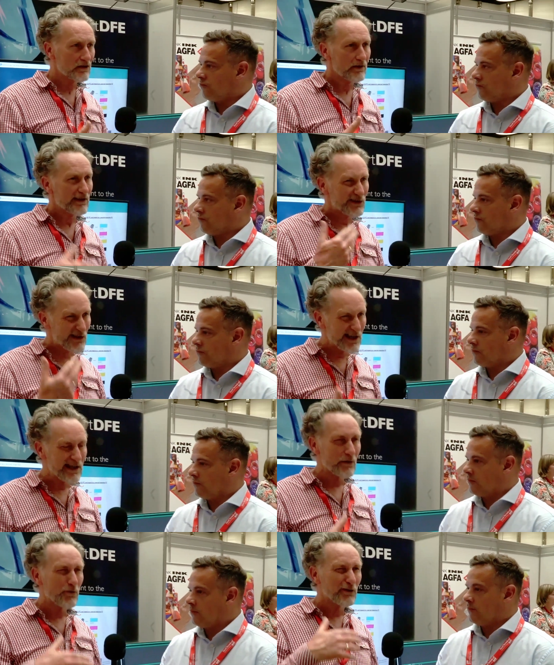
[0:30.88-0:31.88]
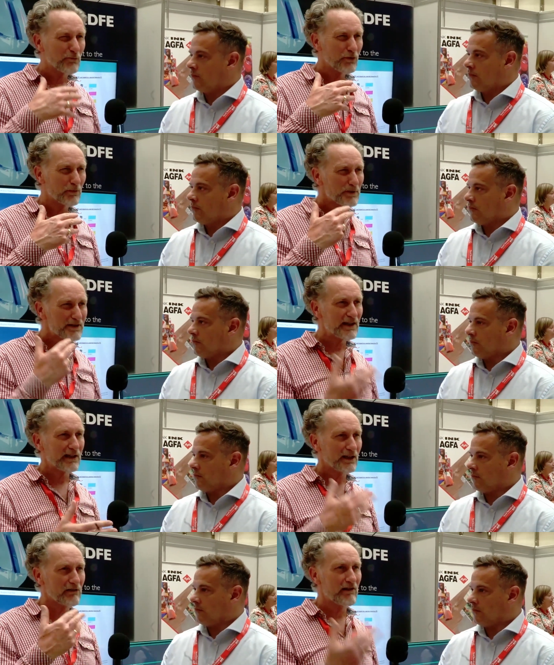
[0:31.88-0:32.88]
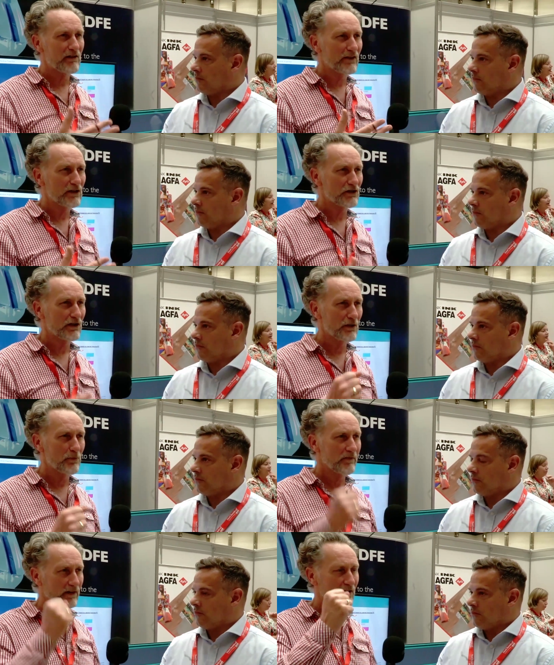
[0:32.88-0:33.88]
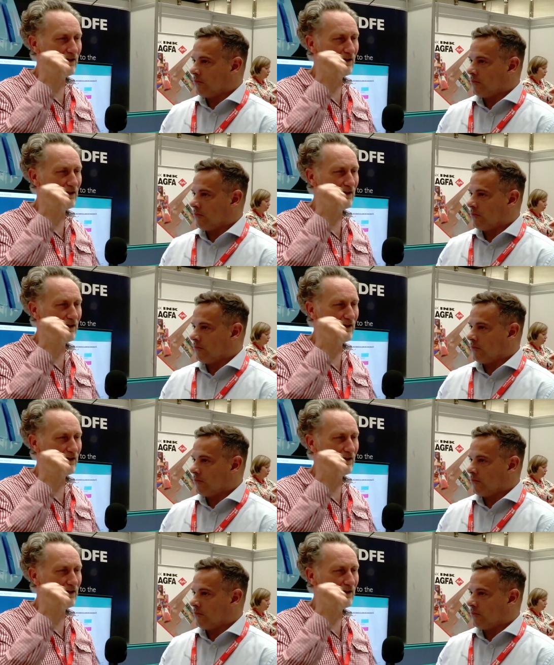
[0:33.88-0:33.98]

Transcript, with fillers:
Speaker 1: are doing this year, what, what particular innovation are you, you know,